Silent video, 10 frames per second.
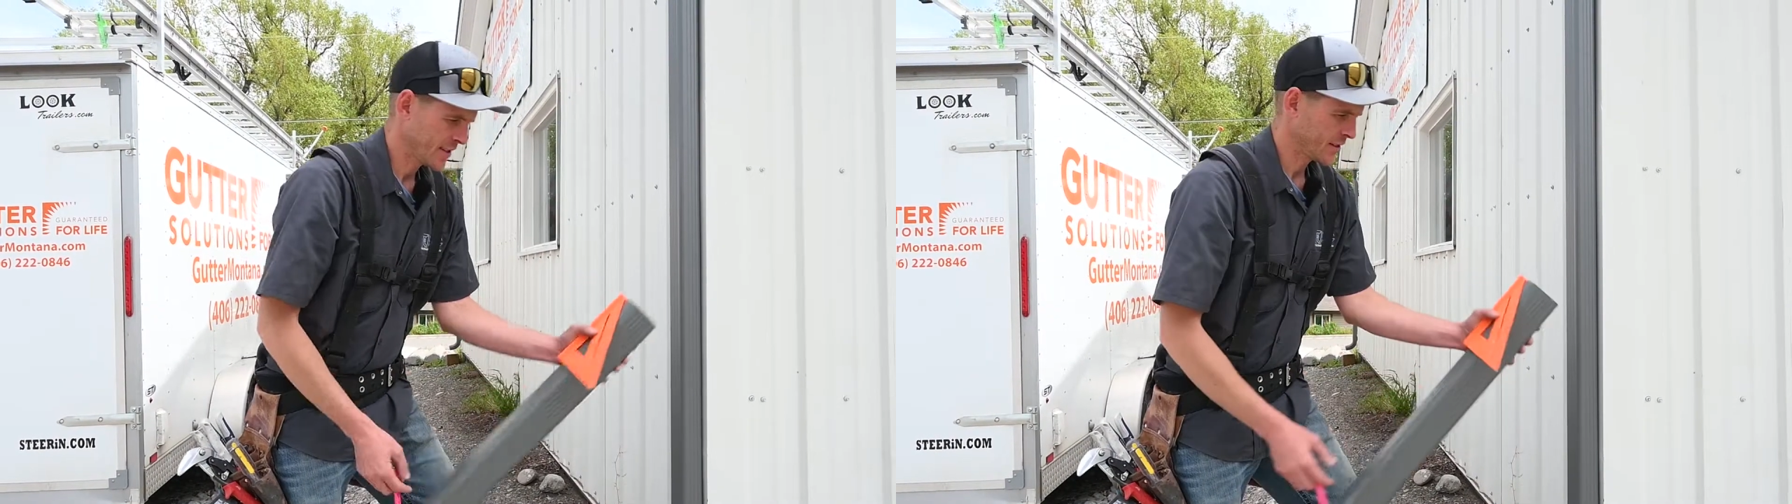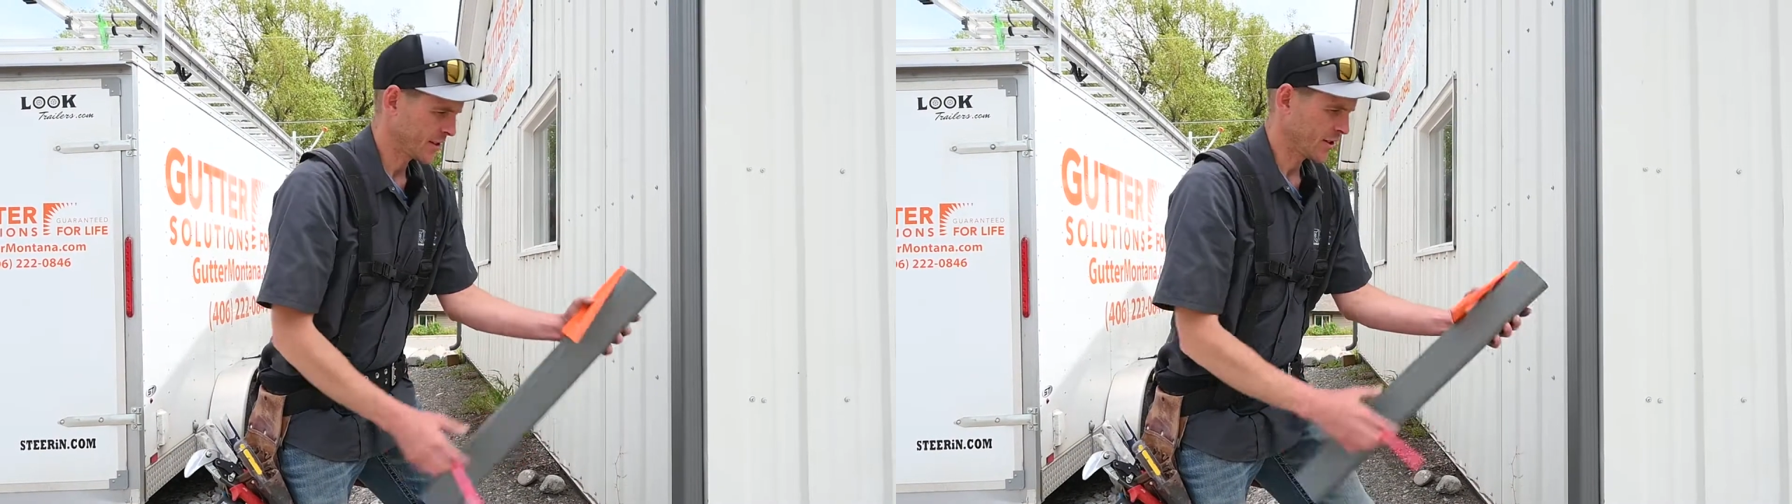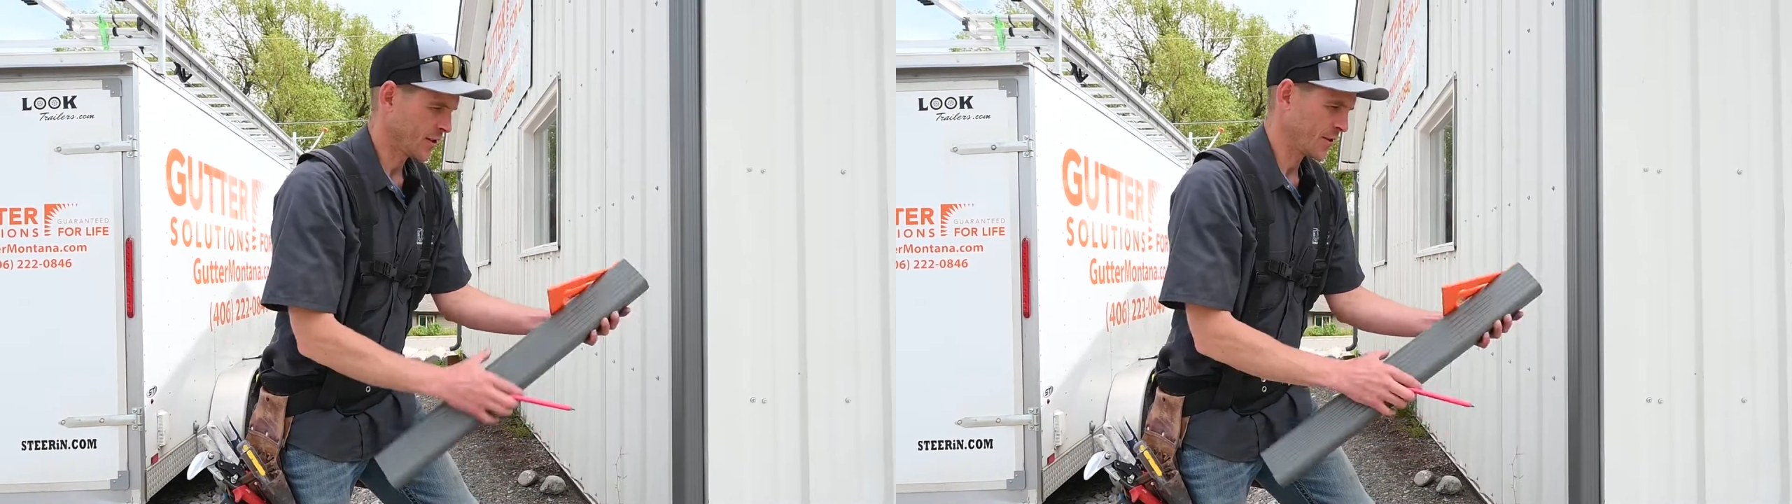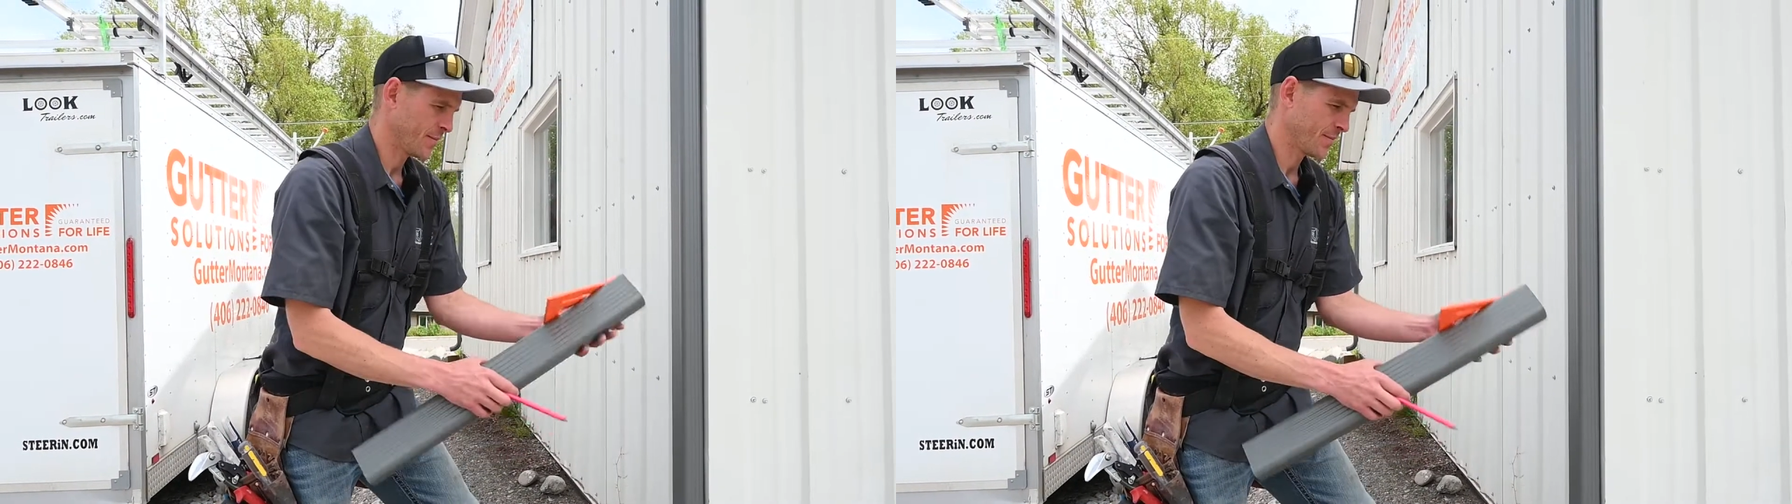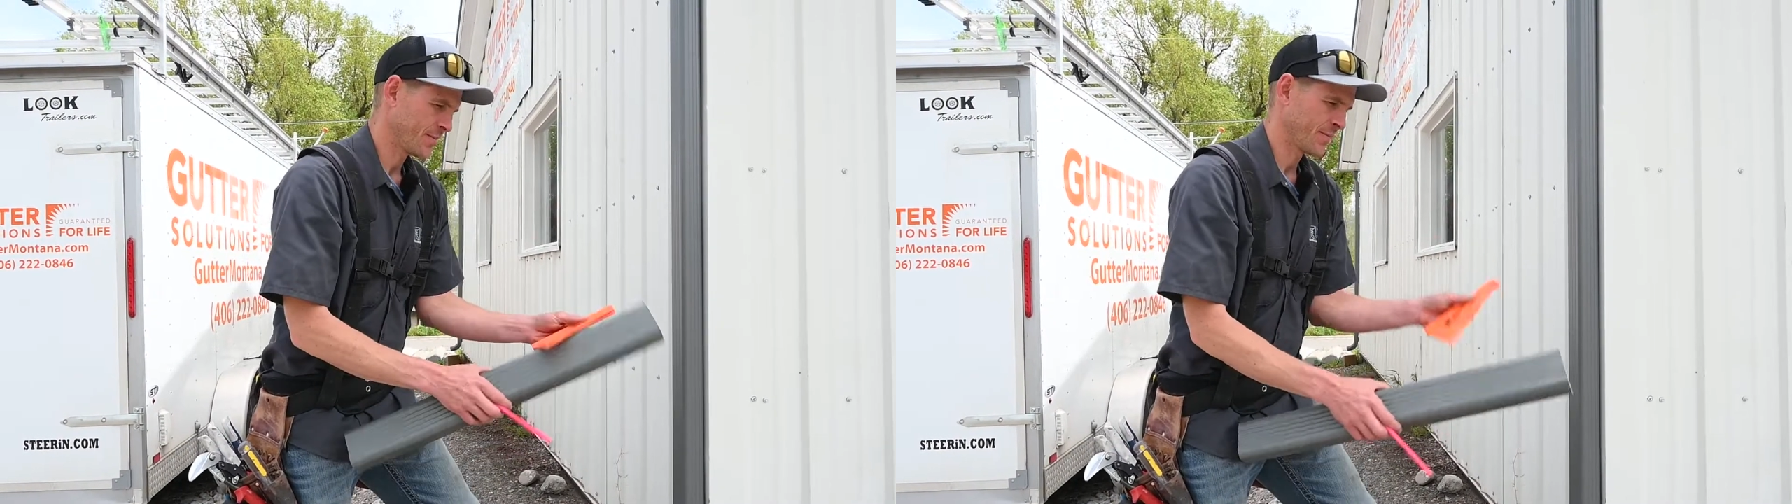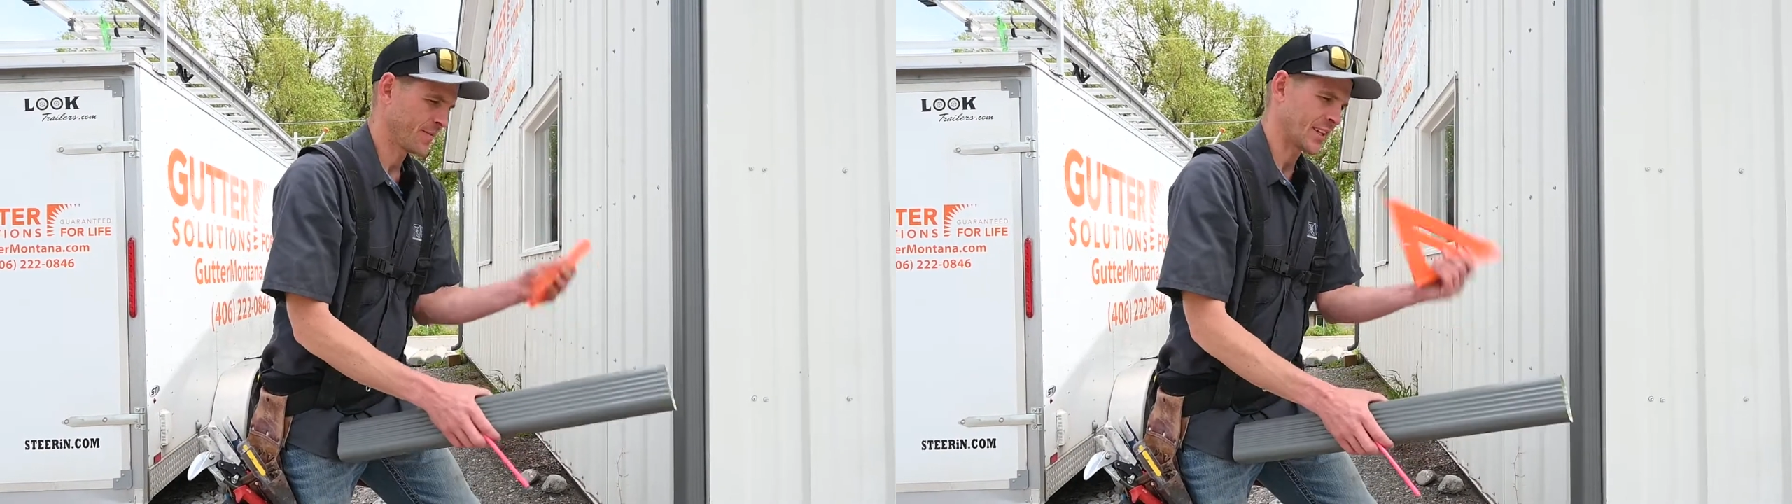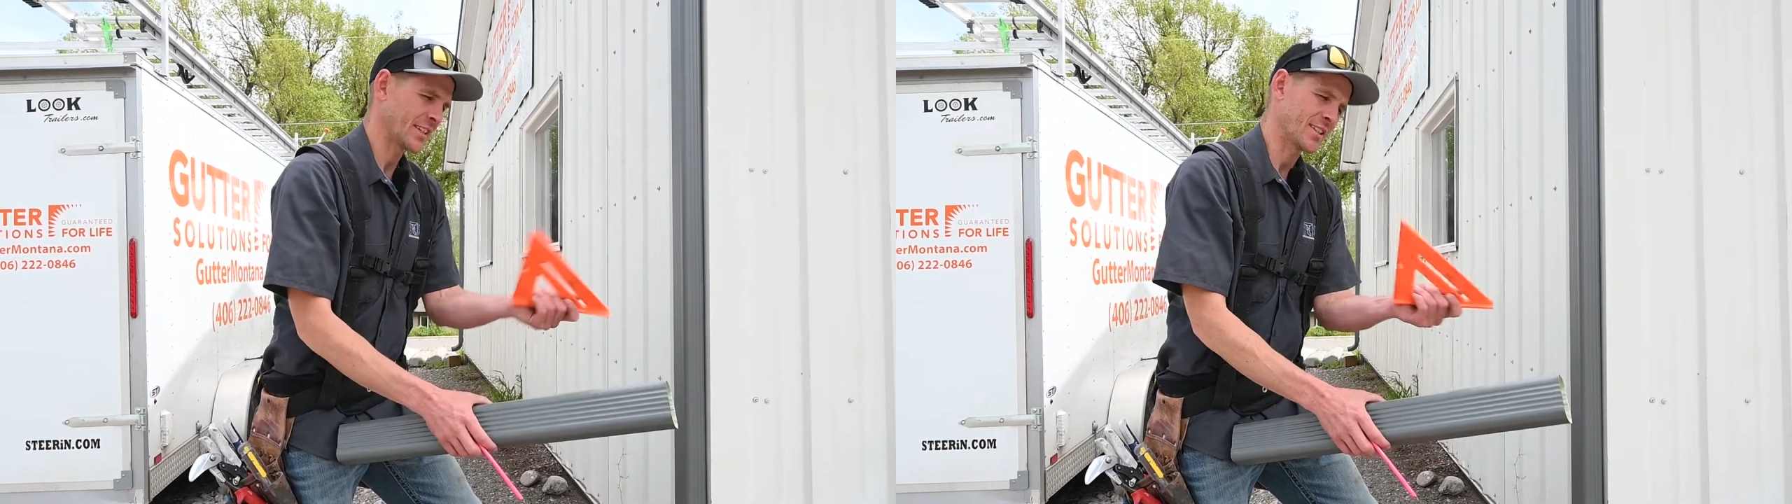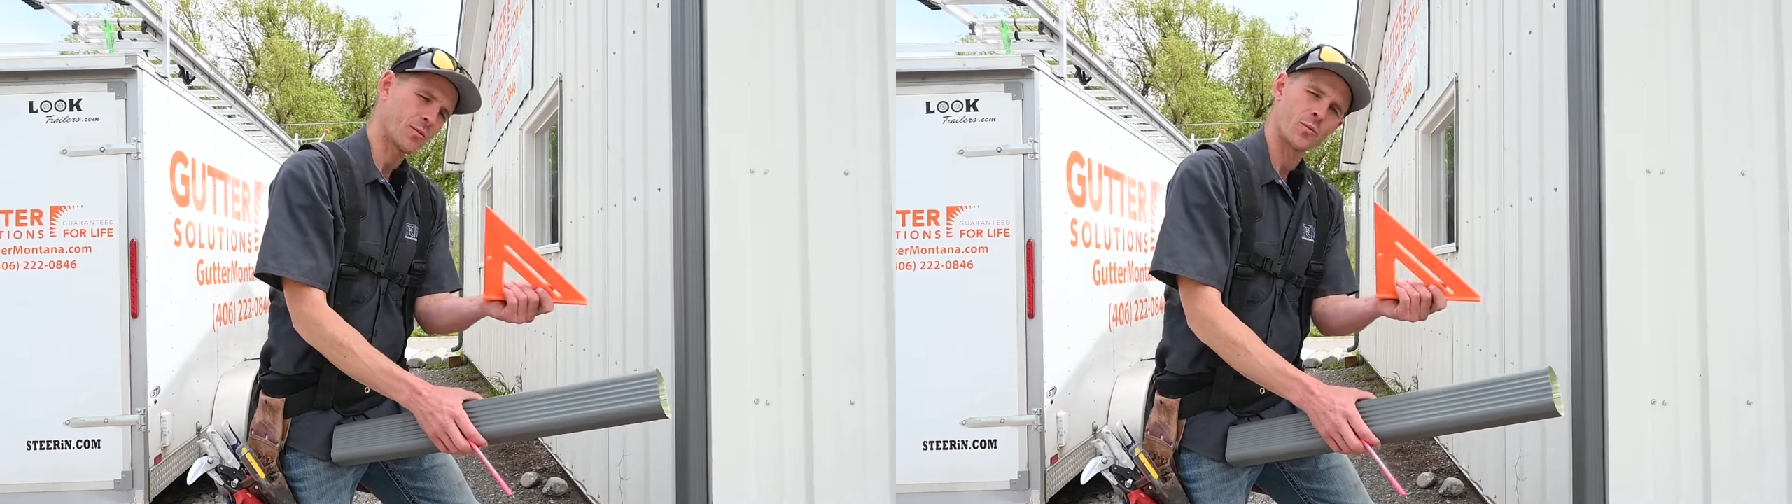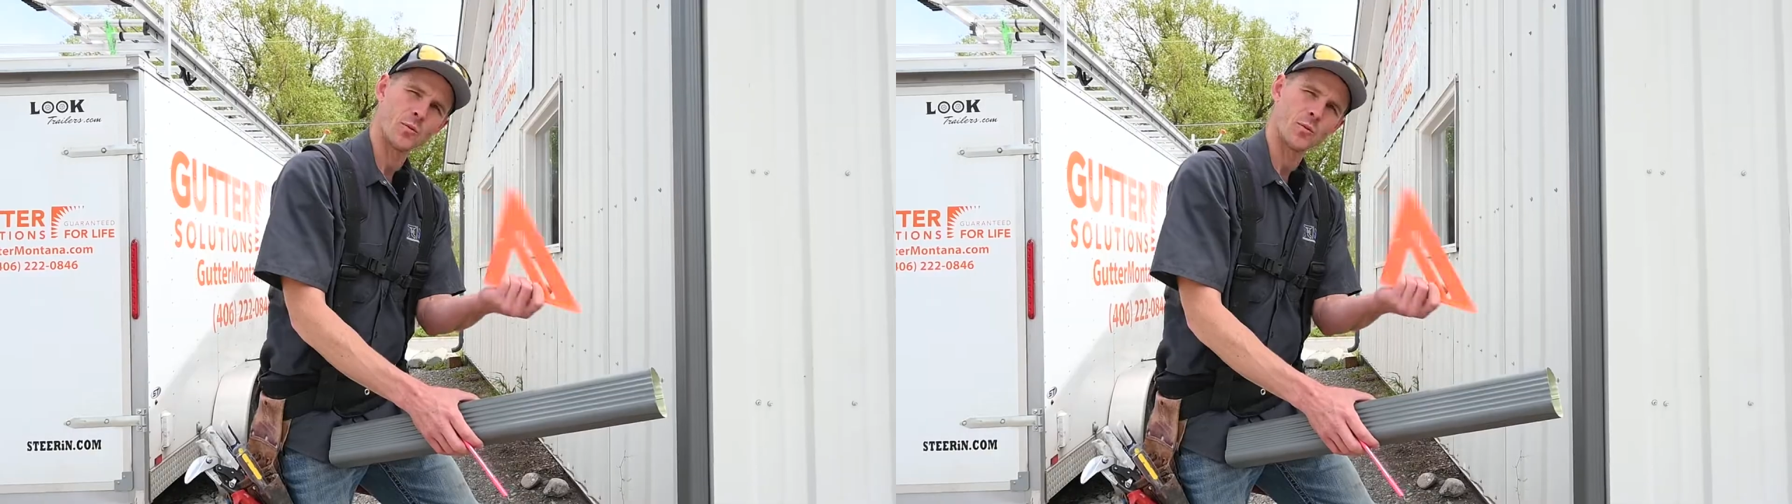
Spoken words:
So that's